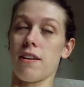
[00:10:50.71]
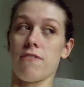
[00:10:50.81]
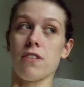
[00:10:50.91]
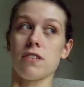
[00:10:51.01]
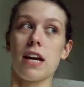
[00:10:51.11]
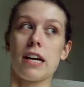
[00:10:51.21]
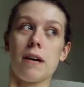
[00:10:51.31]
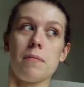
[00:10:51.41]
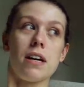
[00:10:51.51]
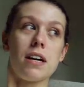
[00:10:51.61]
It feels like
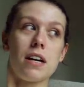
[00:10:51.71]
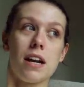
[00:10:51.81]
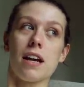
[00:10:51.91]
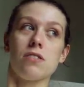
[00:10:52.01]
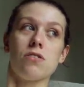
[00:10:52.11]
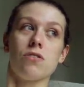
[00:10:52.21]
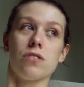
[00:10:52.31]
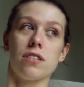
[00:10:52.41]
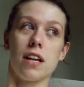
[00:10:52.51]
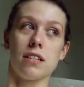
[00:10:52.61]
I'm an astronaut
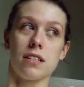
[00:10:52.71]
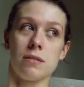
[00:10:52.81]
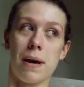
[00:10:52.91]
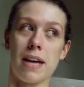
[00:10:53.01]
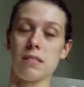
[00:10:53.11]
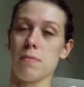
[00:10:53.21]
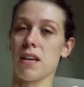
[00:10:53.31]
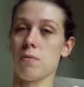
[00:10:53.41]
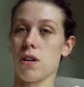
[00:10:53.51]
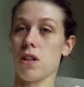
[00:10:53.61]
sent to space
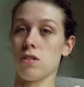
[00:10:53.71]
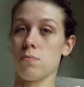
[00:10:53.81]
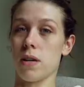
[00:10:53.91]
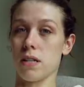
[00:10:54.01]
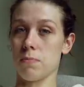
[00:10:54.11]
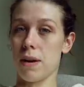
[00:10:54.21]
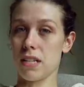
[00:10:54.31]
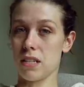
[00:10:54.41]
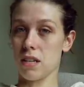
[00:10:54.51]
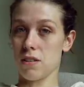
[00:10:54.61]
making one of those bloody
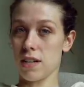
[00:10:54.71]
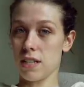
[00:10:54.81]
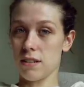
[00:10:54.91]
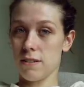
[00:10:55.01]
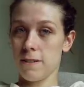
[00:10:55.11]
space diaries.